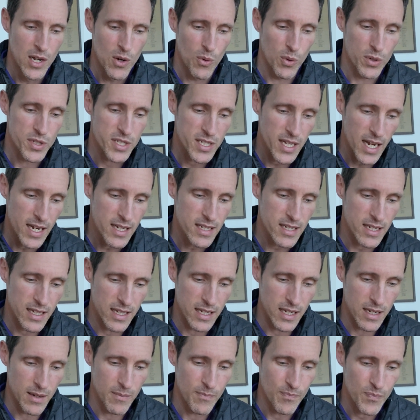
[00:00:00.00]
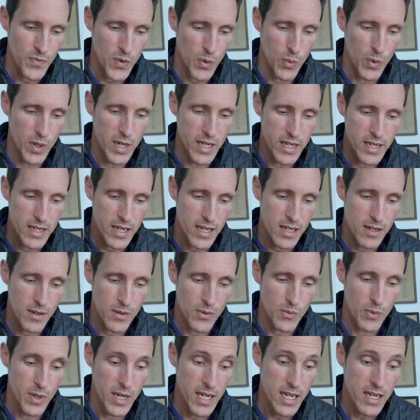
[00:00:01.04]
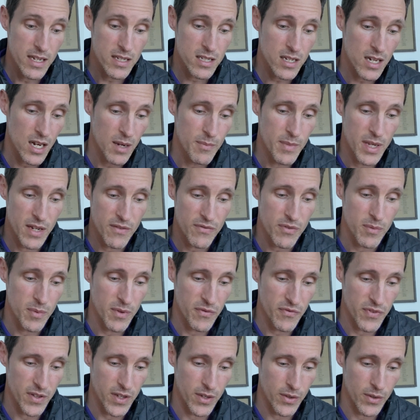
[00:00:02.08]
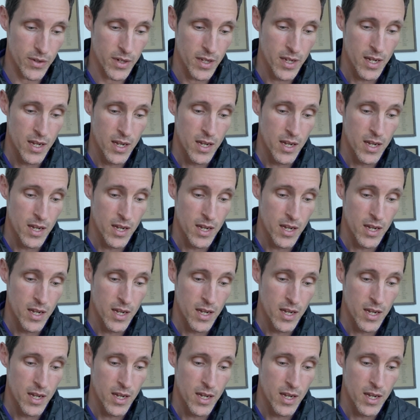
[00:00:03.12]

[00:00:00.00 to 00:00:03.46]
will say to him when he has come in from the field,